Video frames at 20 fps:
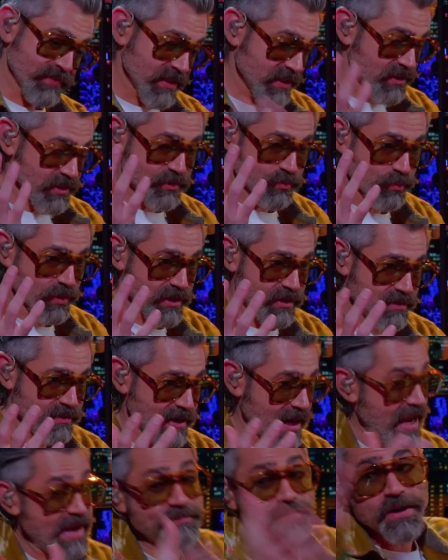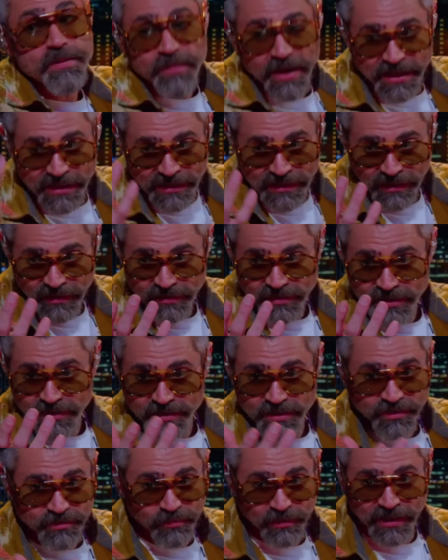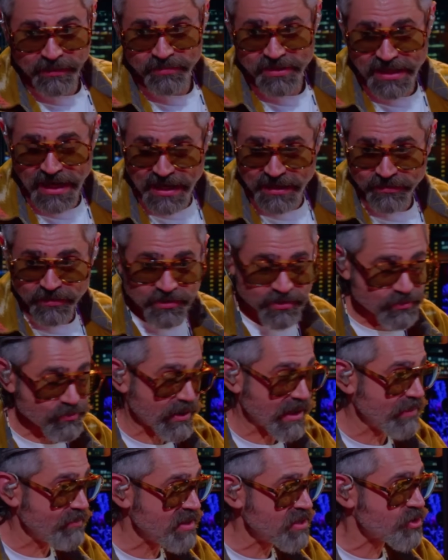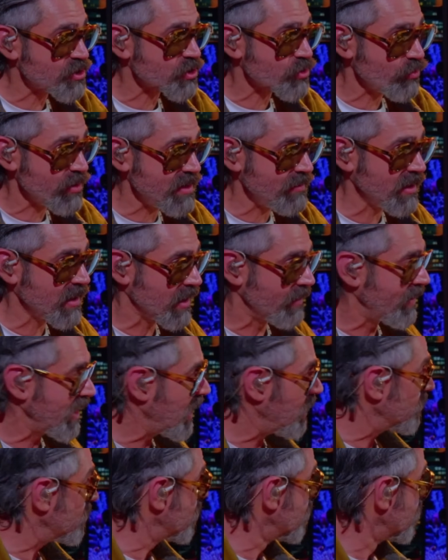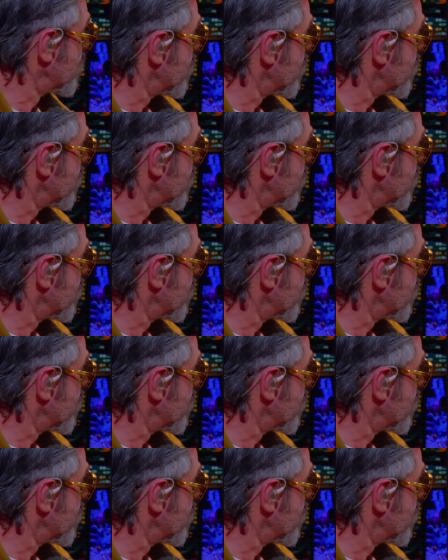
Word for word: This is what everybody does. This is what I'm saying. This is what I've been screaming about.